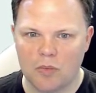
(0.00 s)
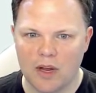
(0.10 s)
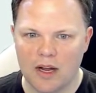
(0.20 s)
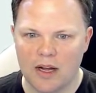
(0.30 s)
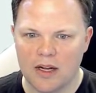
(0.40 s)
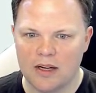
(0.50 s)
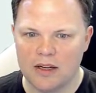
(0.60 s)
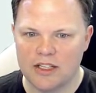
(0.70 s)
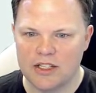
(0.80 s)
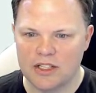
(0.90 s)

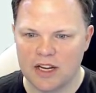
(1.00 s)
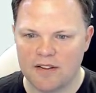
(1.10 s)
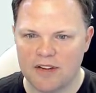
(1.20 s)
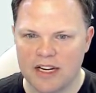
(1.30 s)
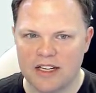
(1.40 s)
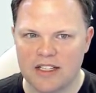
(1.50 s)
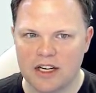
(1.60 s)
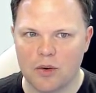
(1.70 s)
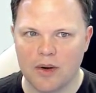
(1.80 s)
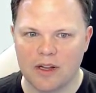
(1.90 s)
It's just kind of
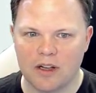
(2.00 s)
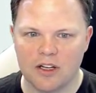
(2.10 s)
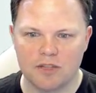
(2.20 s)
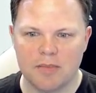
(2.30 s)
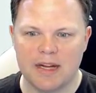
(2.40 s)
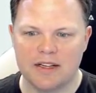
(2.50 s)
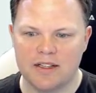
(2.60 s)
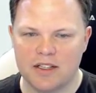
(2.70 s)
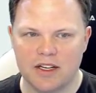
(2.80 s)
easy, quick launch buttons.